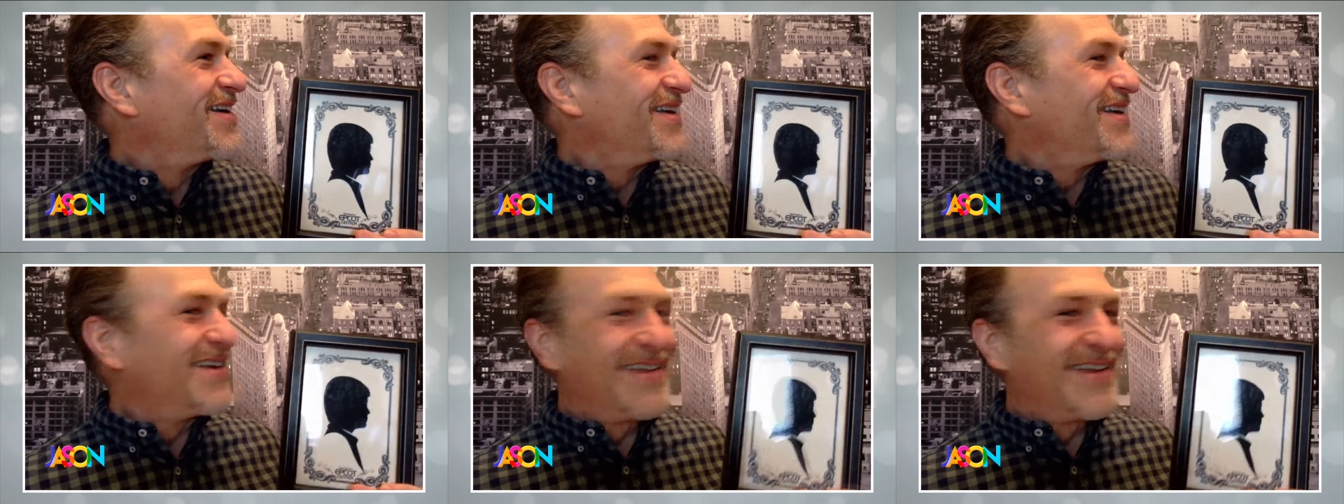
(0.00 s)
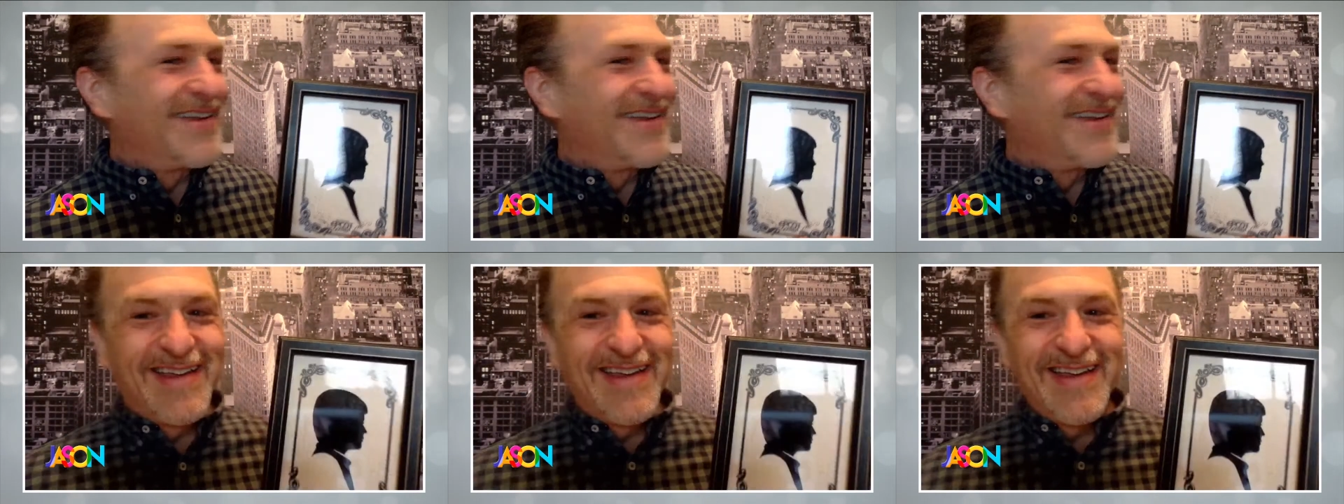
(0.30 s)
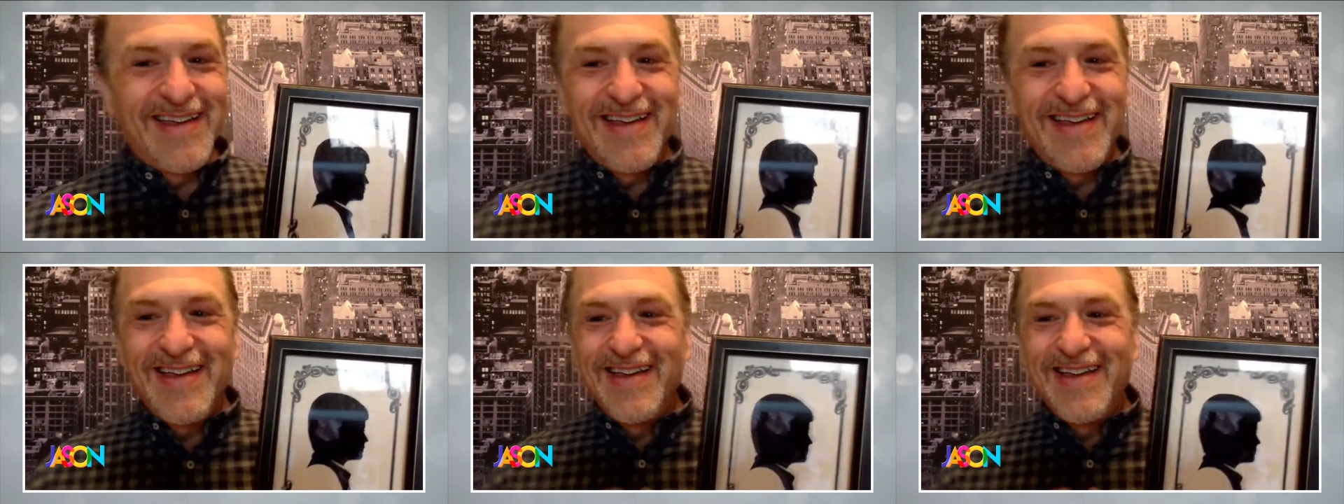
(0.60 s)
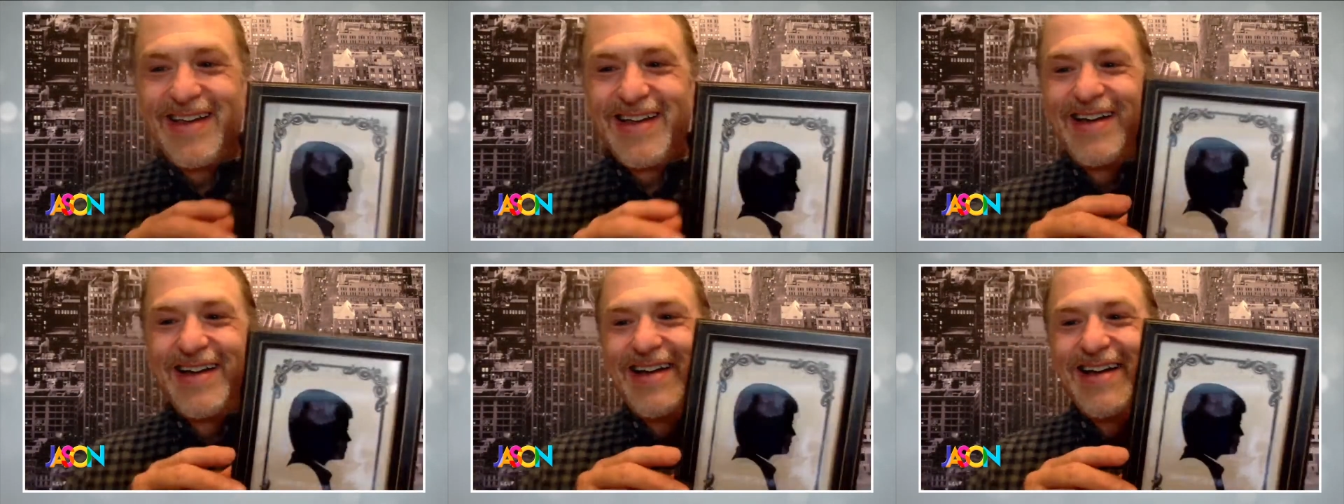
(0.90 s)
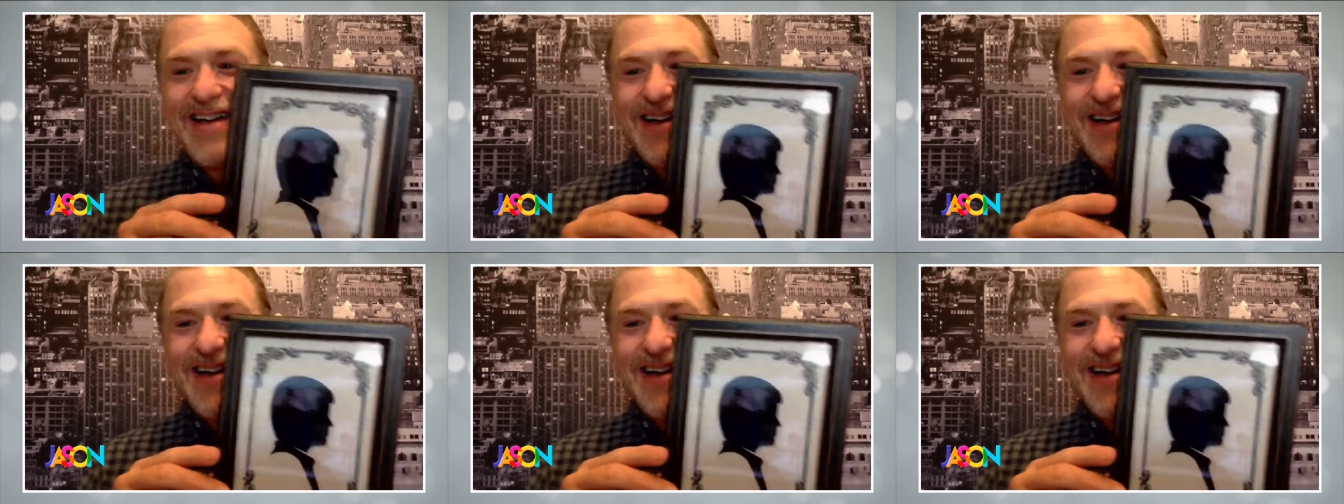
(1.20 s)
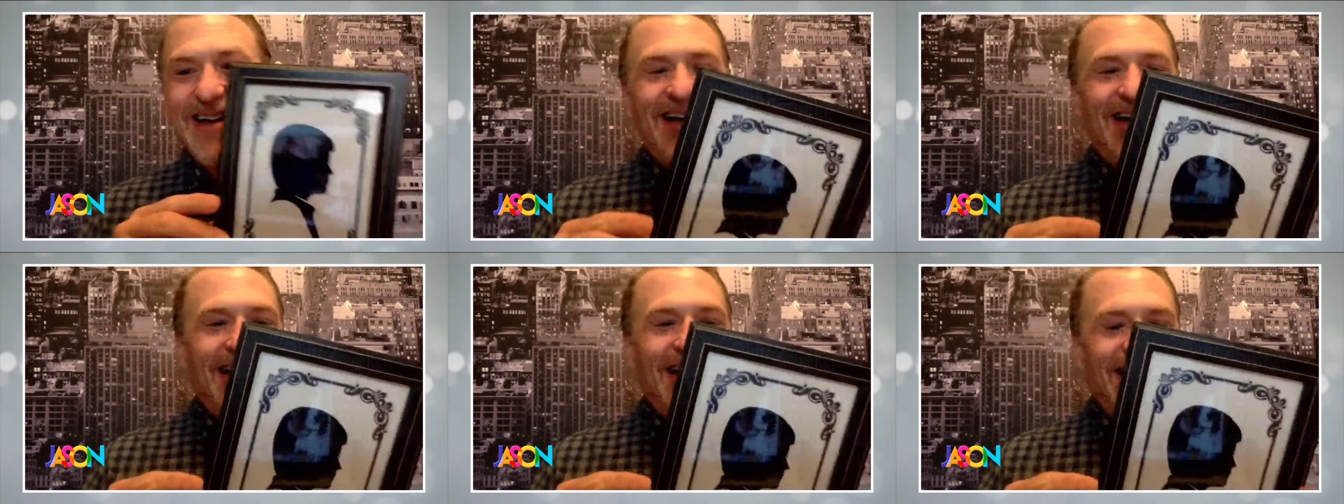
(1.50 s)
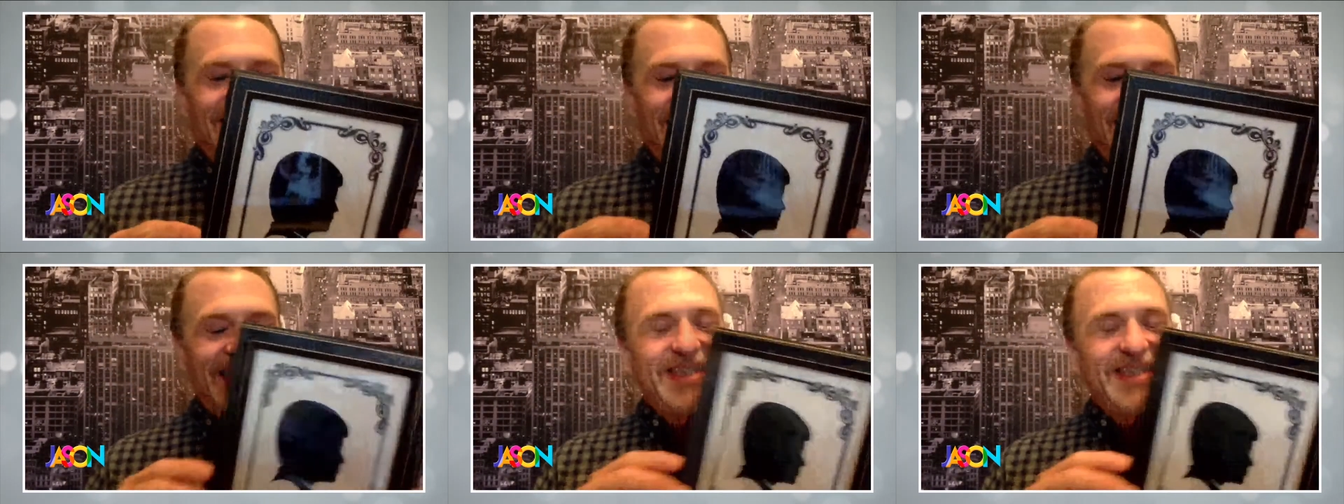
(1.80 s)
up.
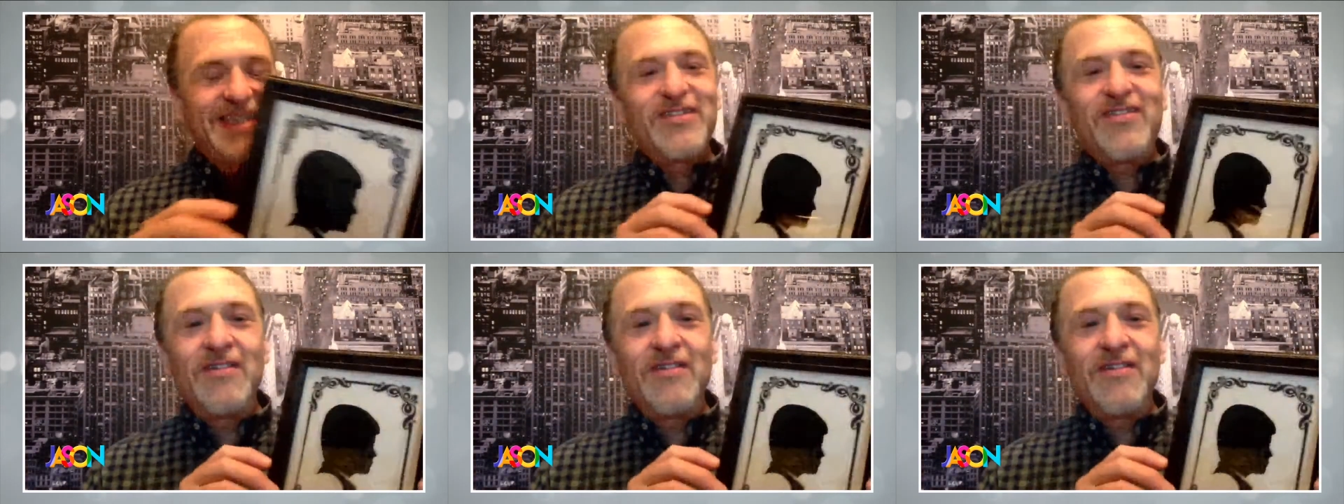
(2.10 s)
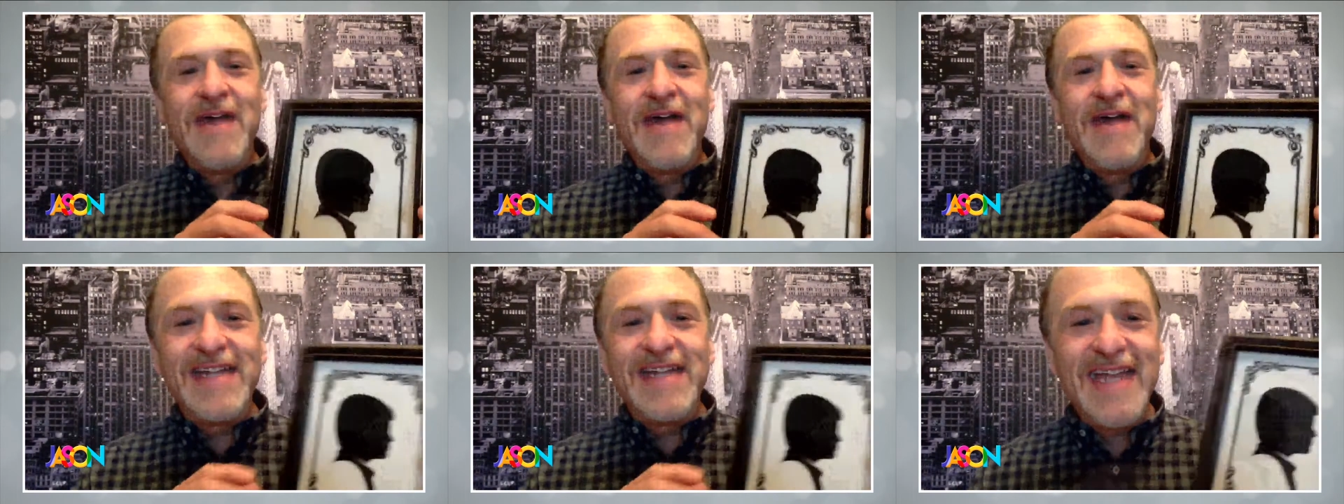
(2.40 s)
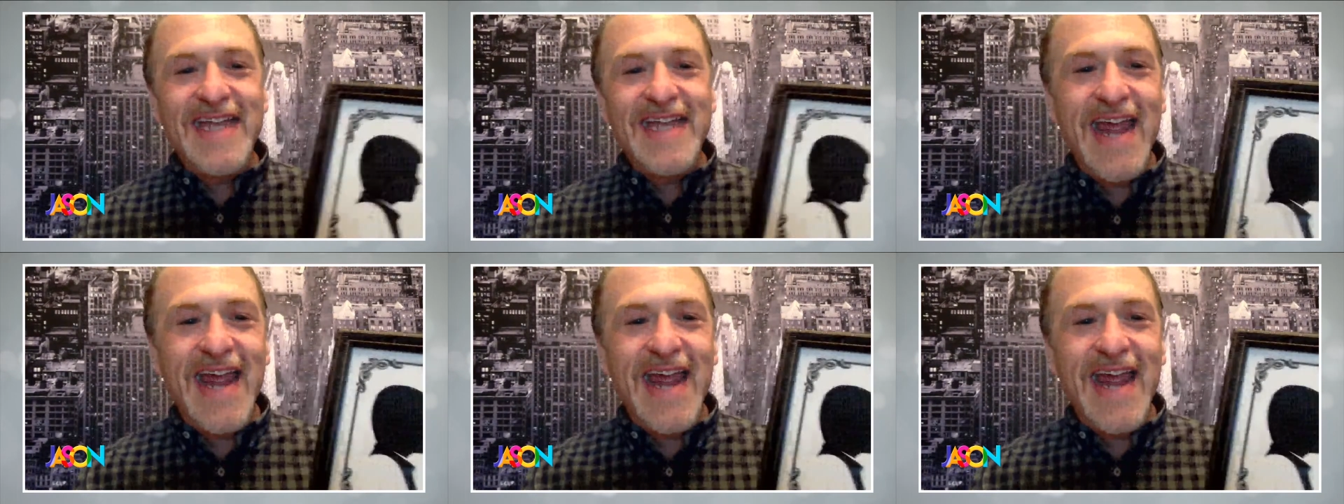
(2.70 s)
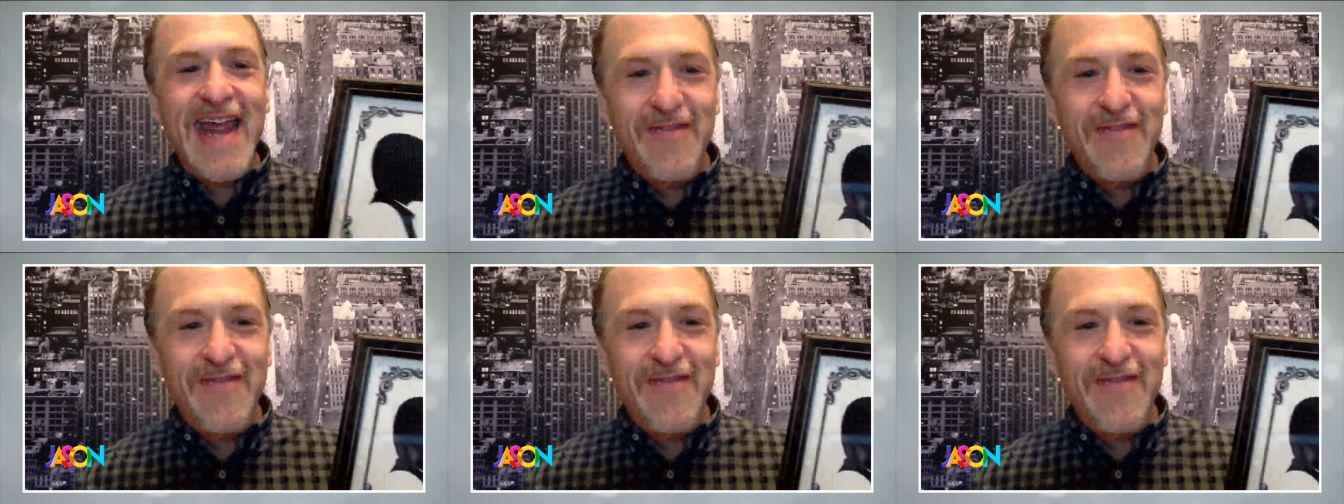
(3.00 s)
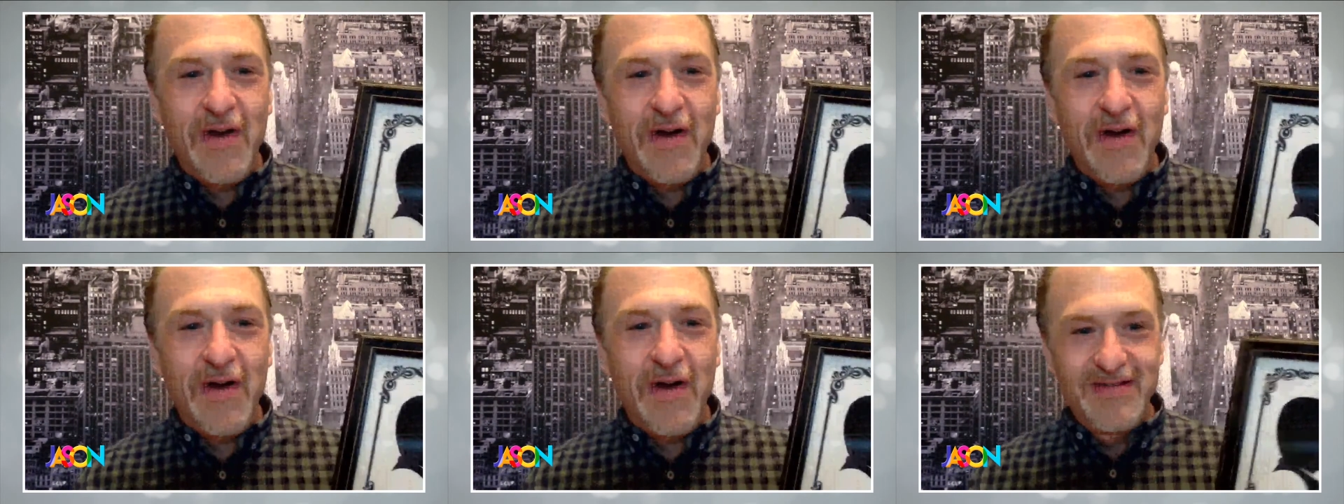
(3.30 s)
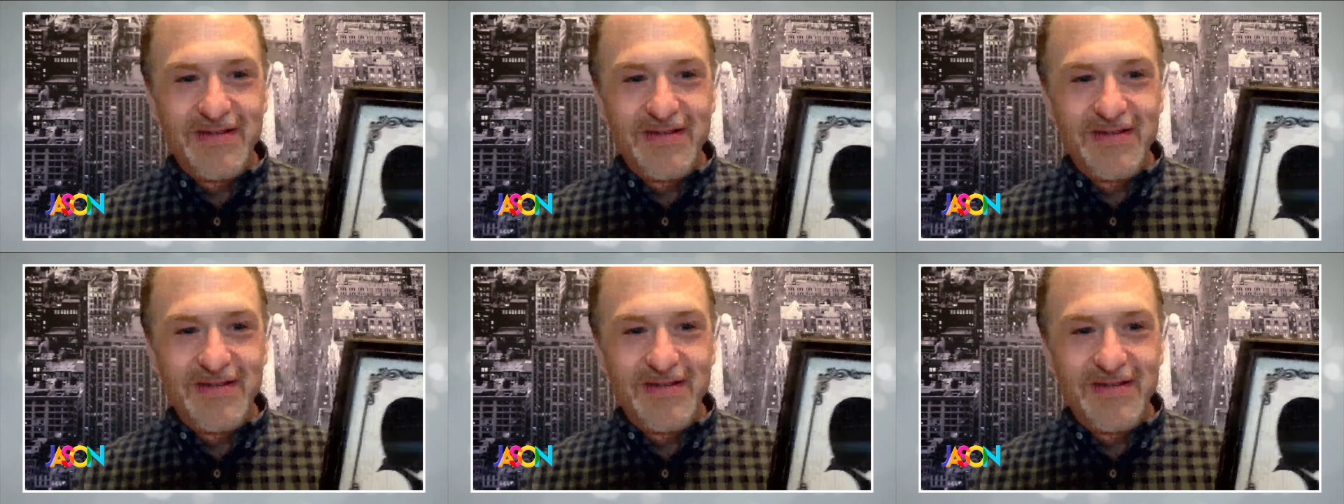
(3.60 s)
This is from 1984.